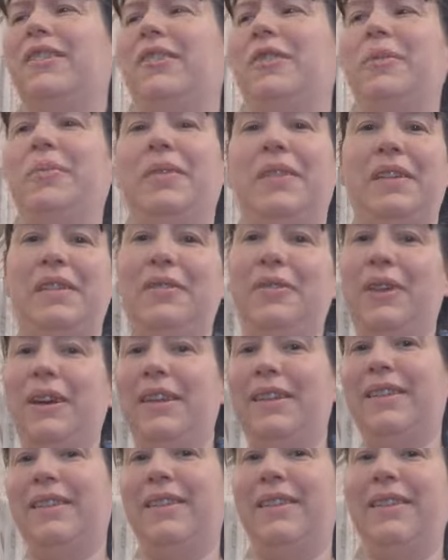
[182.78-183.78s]
group
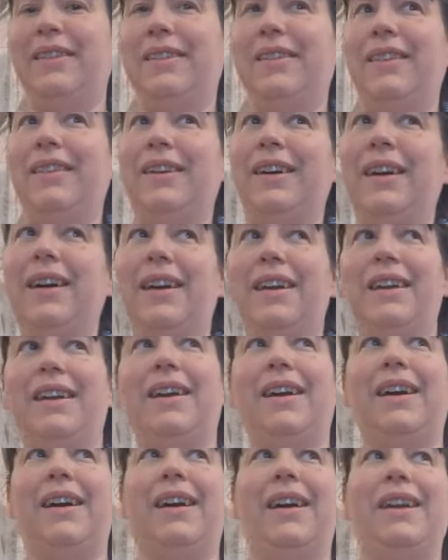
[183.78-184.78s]
situations. Like,
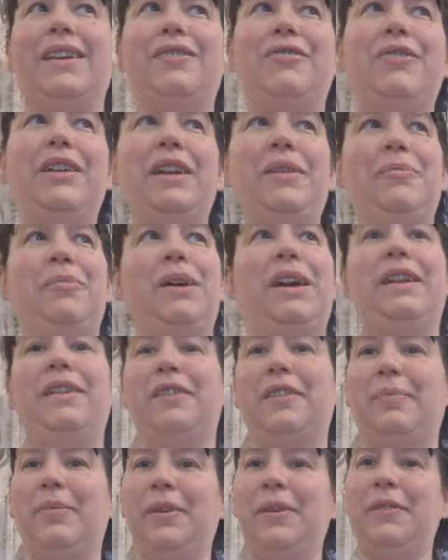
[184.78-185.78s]
it's really weird, I
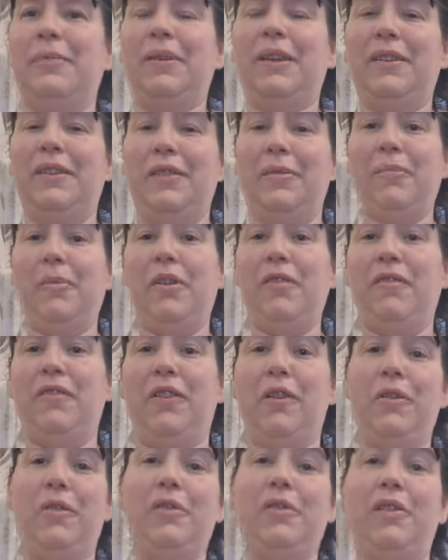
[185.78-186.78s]
suppose, because in my
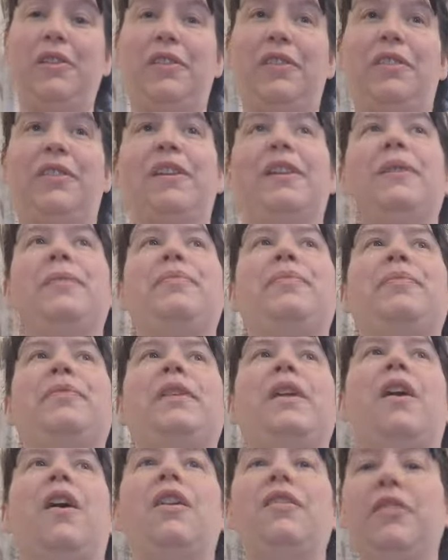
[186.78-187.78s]
vlogs,
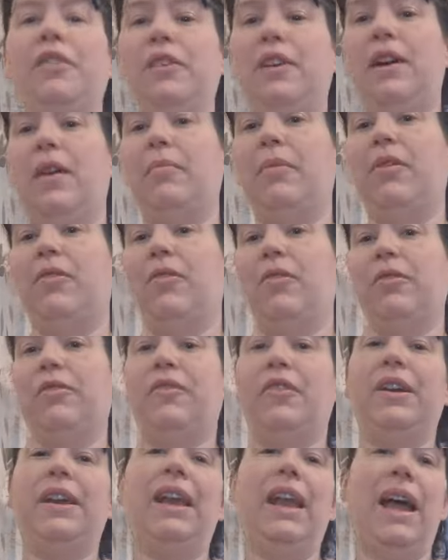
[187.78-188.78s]
I do come across
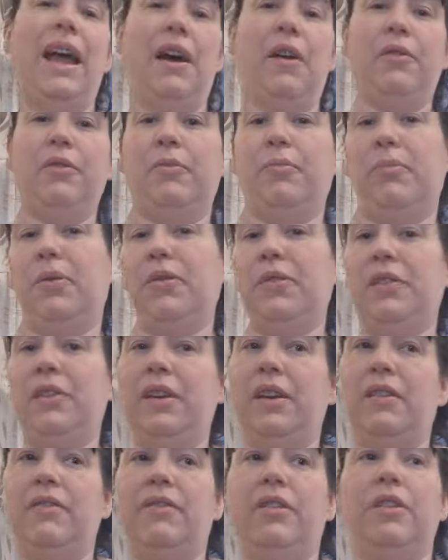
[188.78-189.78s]
very loud and
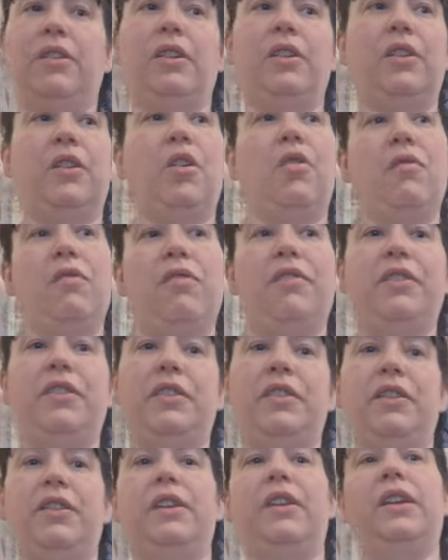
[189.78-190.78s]
positive and
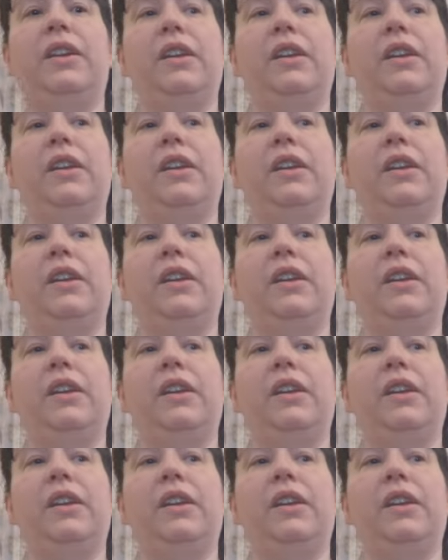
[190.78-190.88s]
confident.